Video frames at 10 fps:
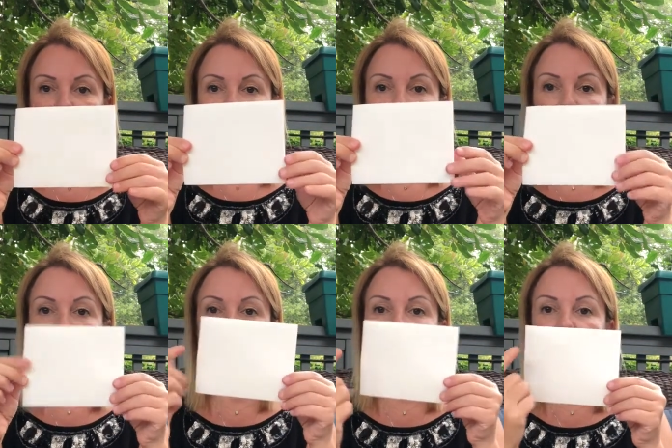And
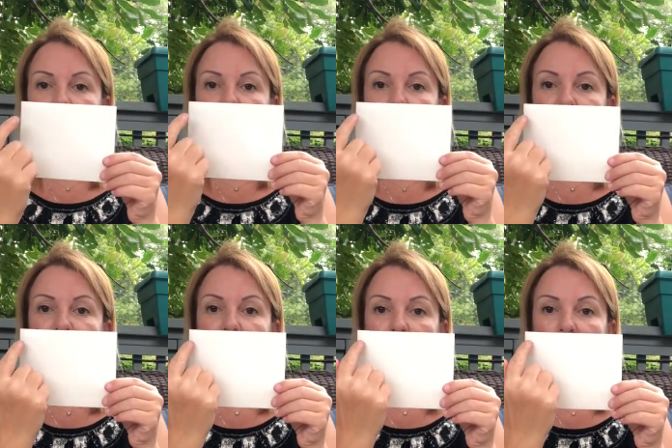then you're going to
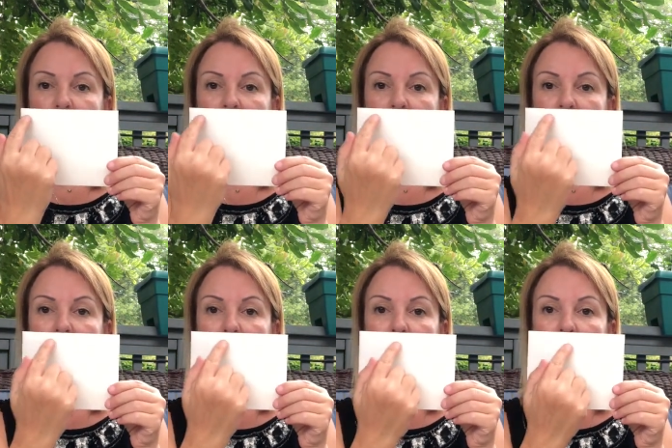draw
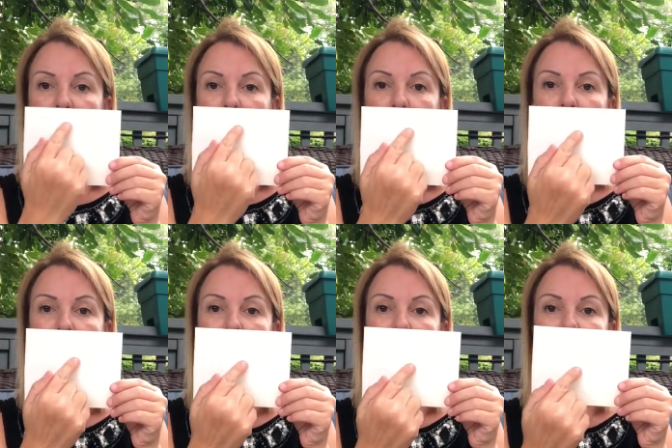
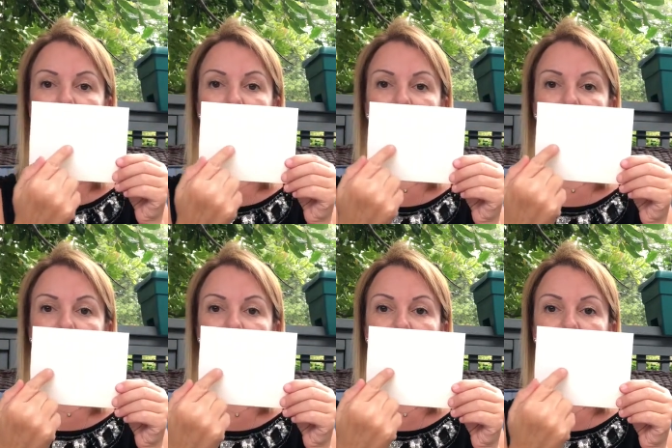one
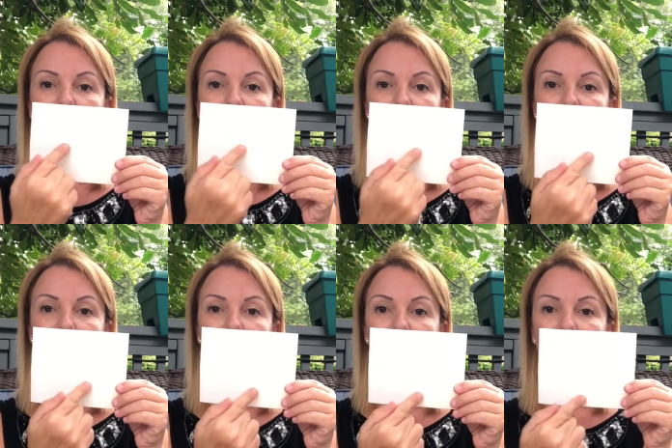wing, 1
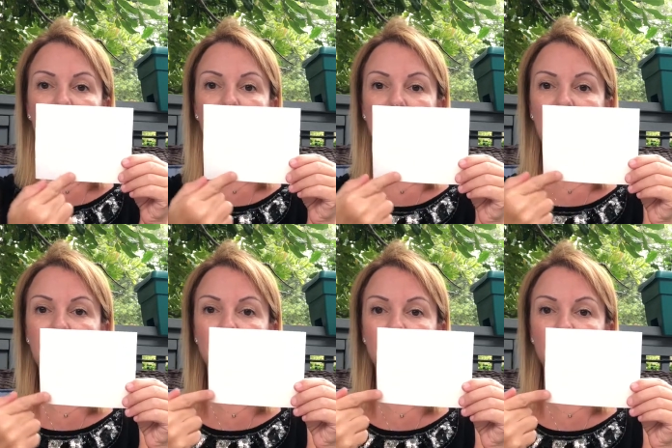
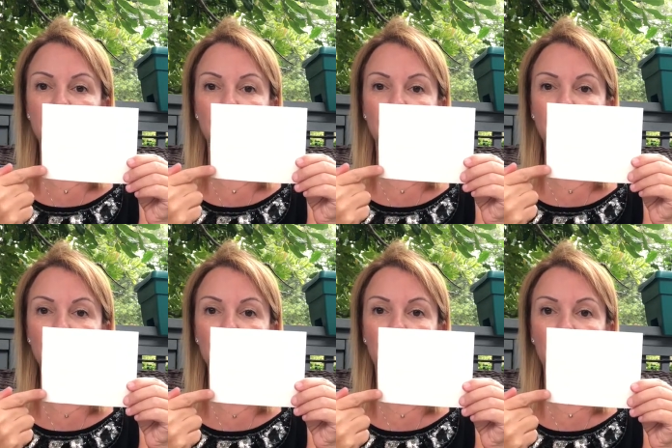and 2
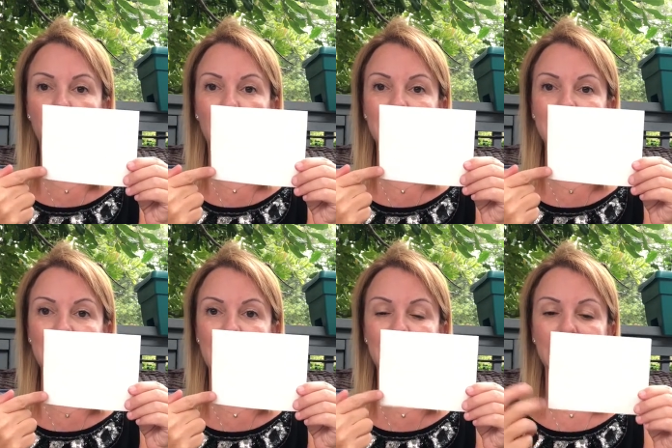on one
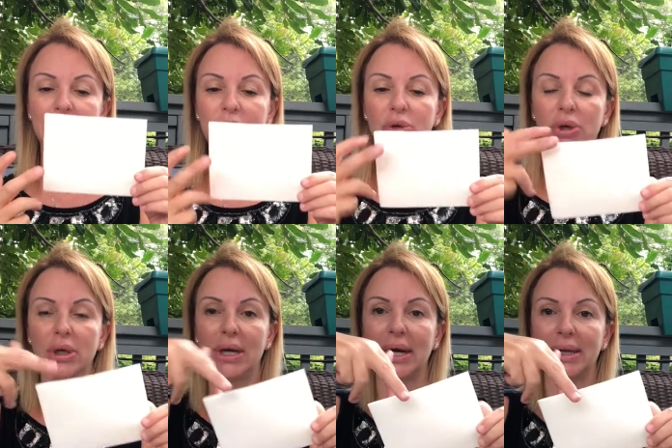side, and you're going to
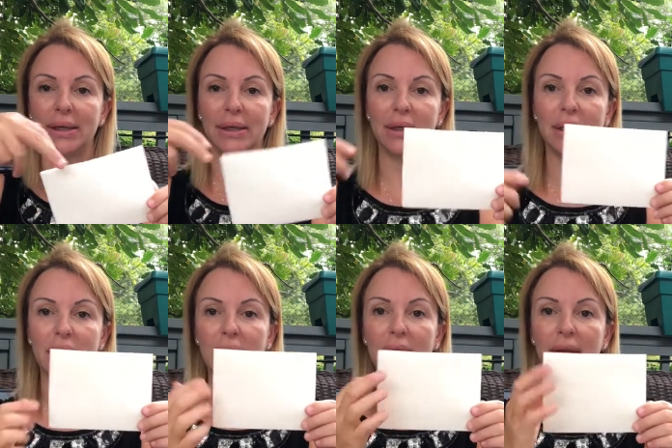cut it.
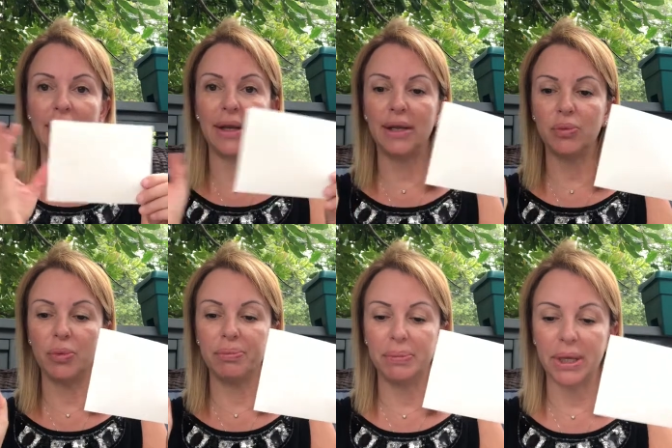And then it will
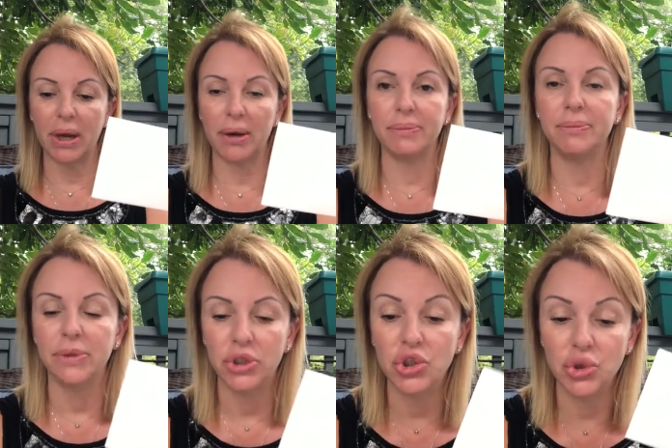become
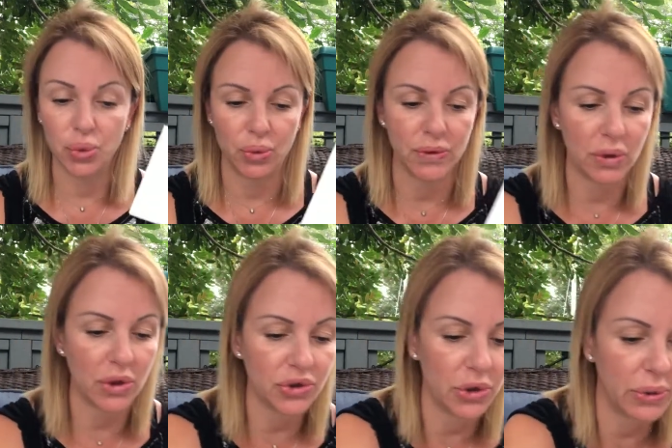2. So I'll
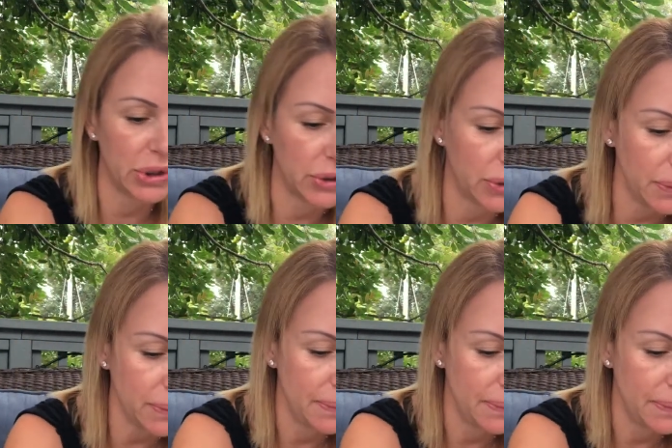show it to you.